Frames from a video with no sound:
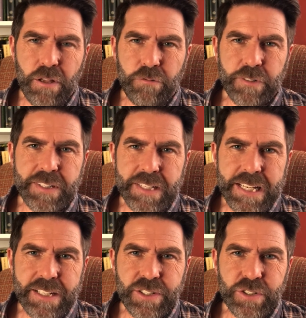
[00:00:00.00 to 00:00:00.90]
for
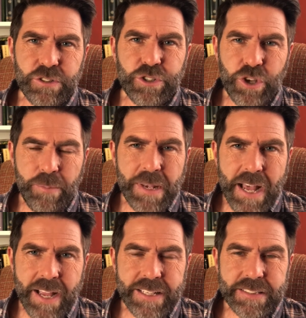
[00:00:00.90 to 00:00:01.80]
seeds to
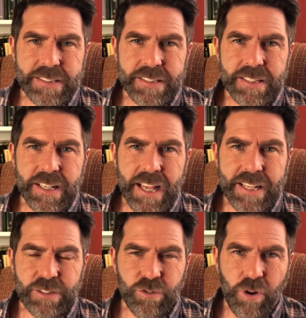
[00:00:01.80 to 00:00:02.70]
germinate
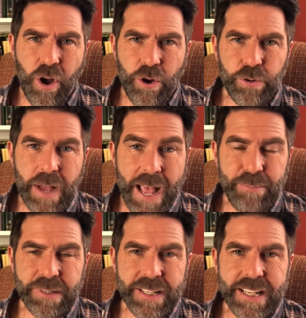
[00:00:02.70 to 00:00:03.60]
and grow
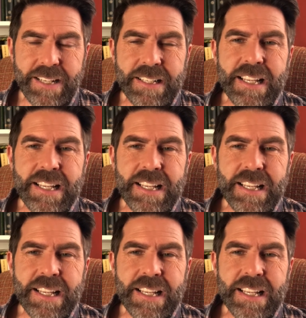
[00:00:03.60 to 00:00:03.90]
happily